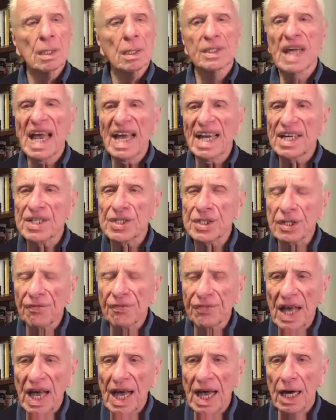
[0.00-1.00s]
tens of
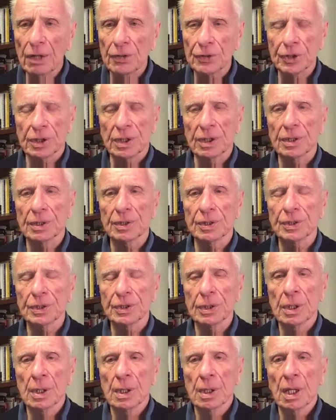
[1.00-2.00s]

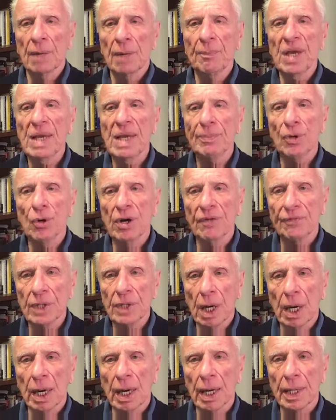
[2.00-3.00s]
thousands of people have
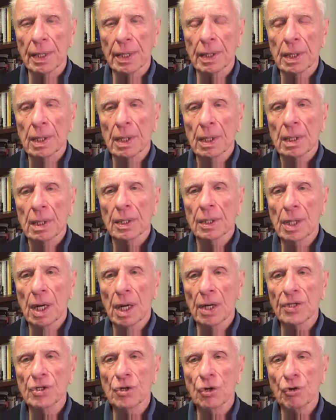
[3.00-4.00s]
died.
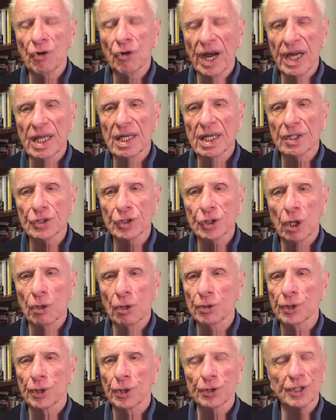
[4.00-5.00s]
Young Ukrainian
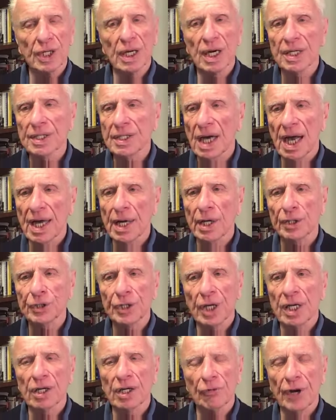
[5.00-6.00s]
soldiers, an entire
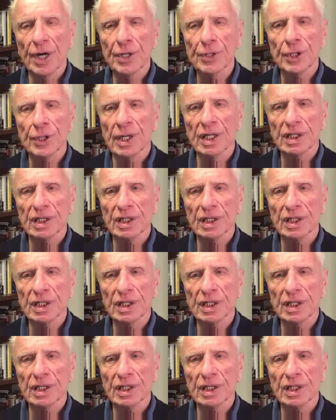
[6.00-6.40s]
generation